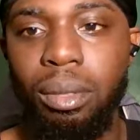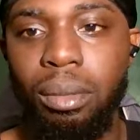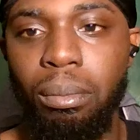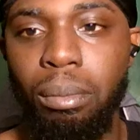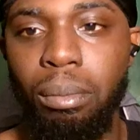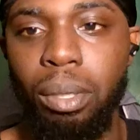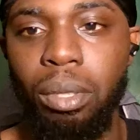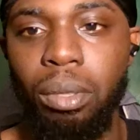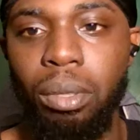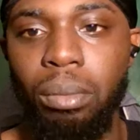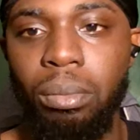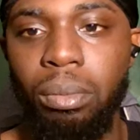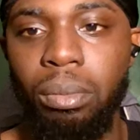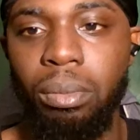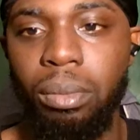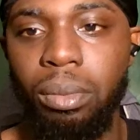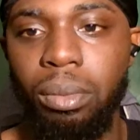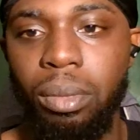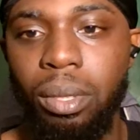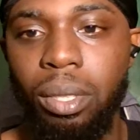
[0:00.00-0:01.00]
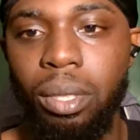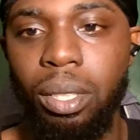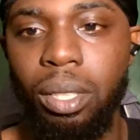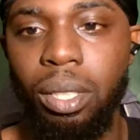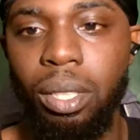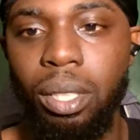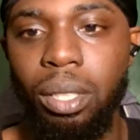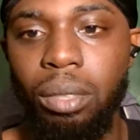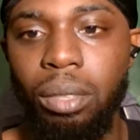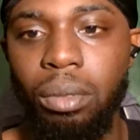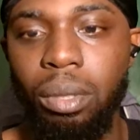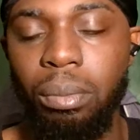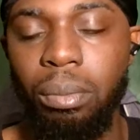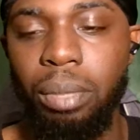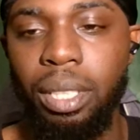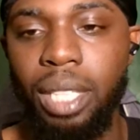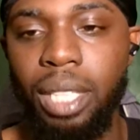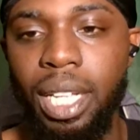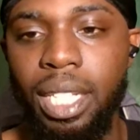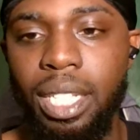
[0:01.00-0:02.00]
Boom. We'll
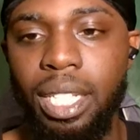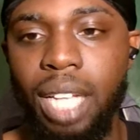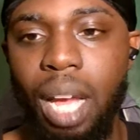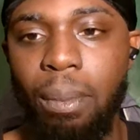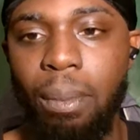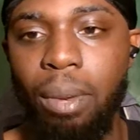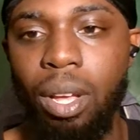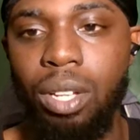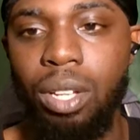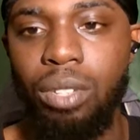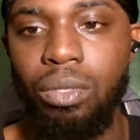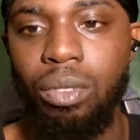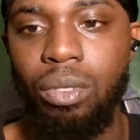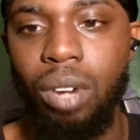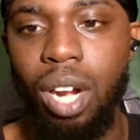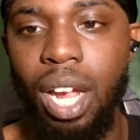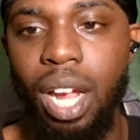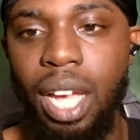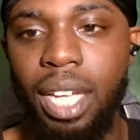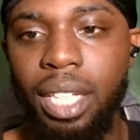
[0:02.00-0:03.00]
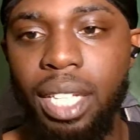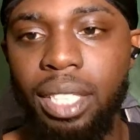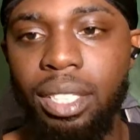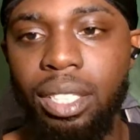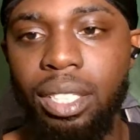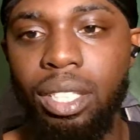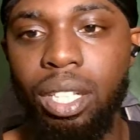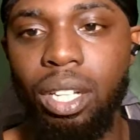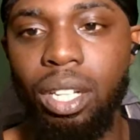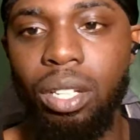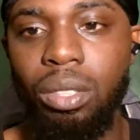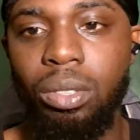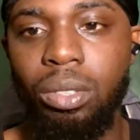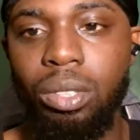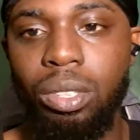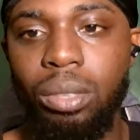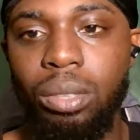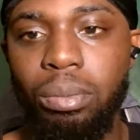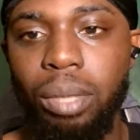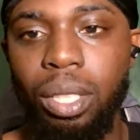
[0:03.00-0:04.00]
put that stop loss right
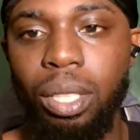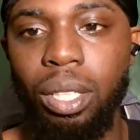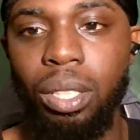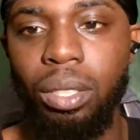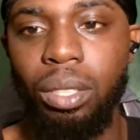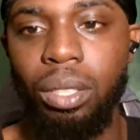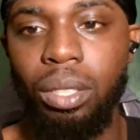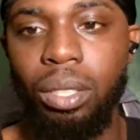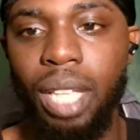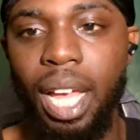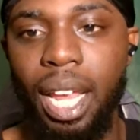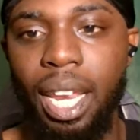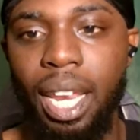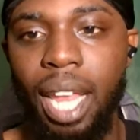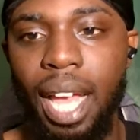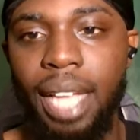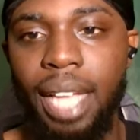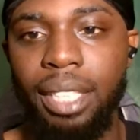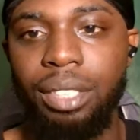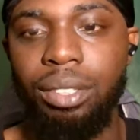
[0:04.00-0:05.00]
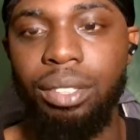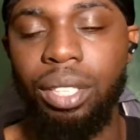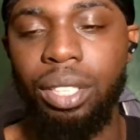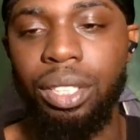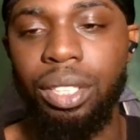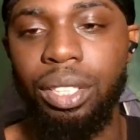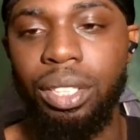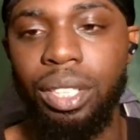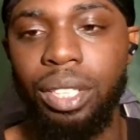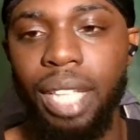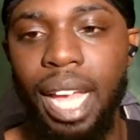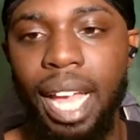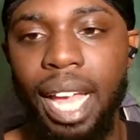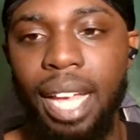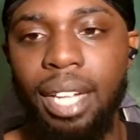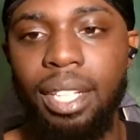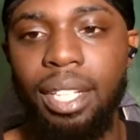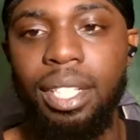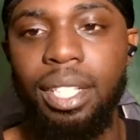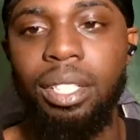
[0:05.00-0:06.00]
close below that last structure
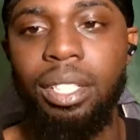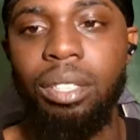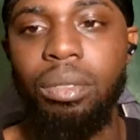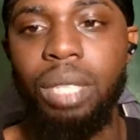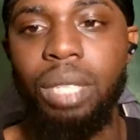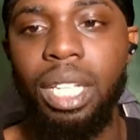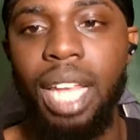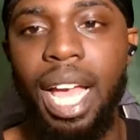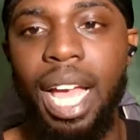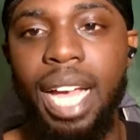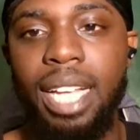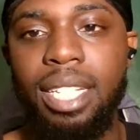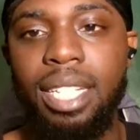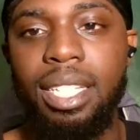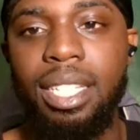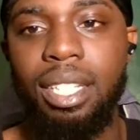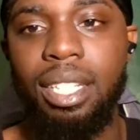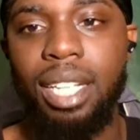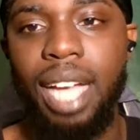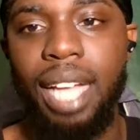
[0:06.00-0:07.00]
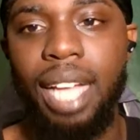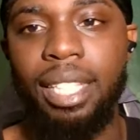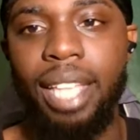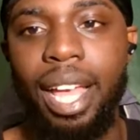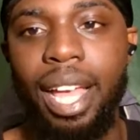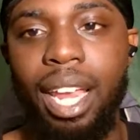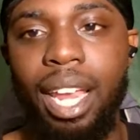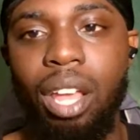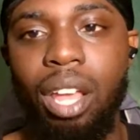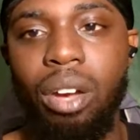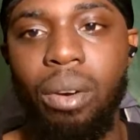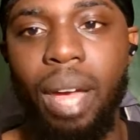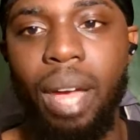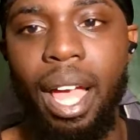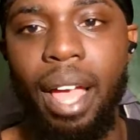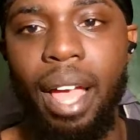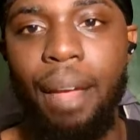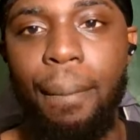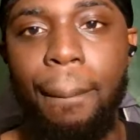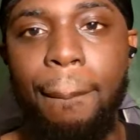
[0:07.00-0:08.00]
that we last got that low
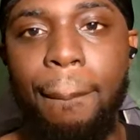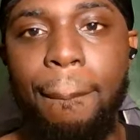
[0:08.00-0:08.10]
at.